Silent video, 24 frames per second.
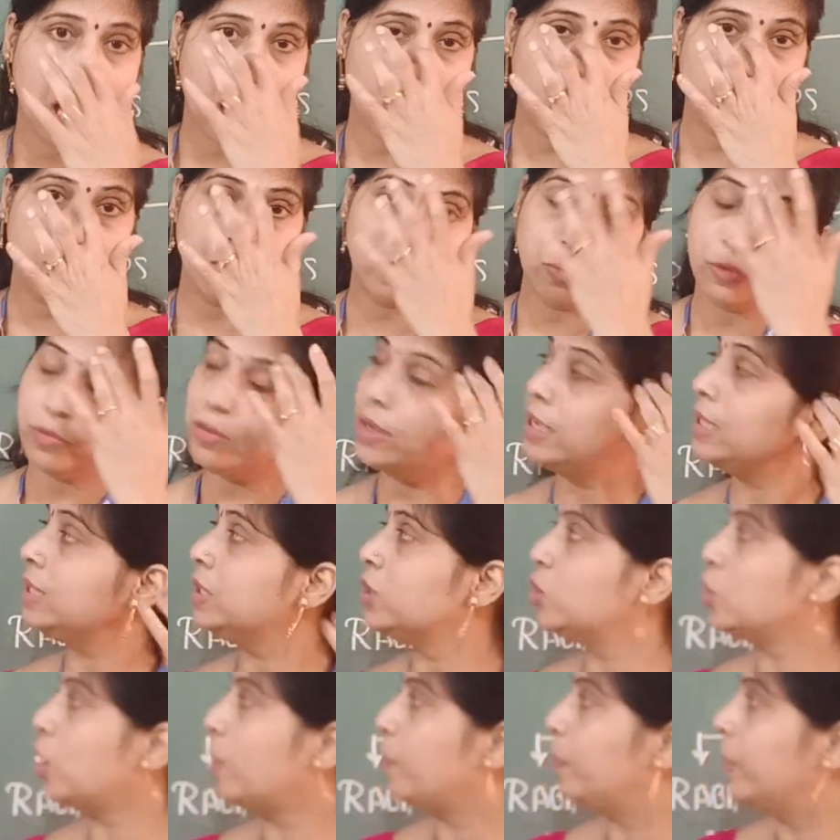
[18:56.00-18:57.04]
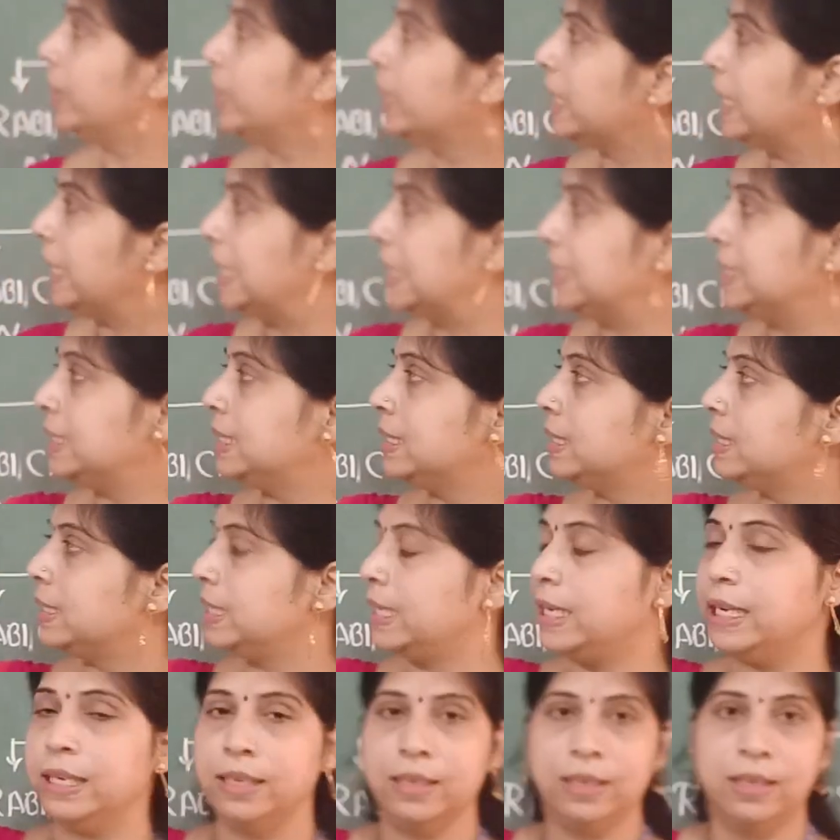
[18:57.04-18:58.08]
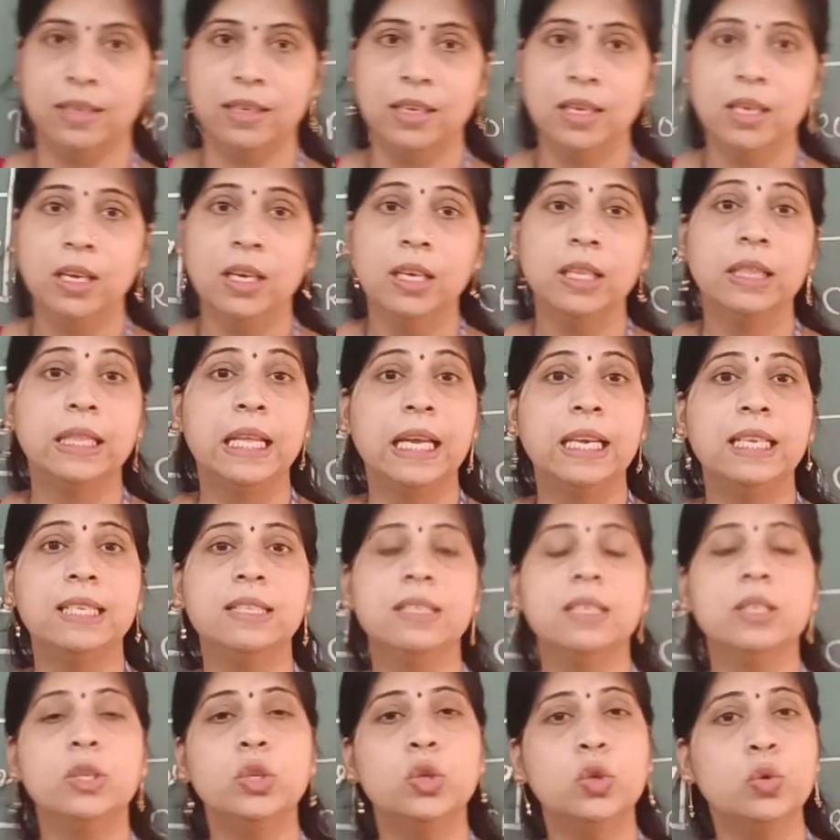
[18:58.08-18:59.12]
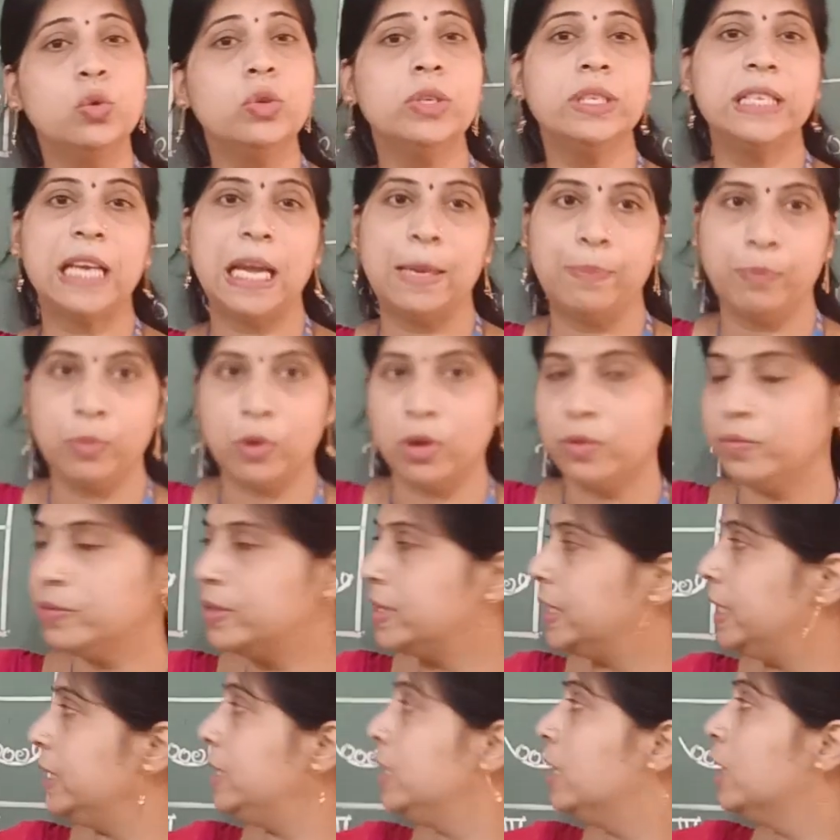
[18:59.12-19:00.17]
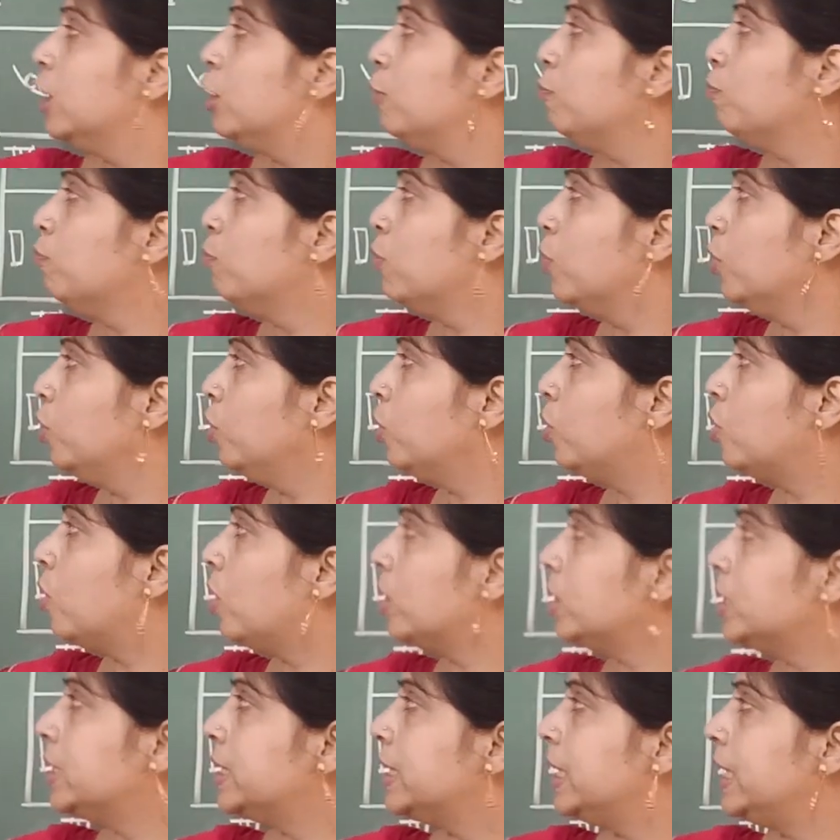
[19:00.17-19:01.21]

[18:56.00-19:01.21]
Our first topic is seed. There is a two type of seed, monocot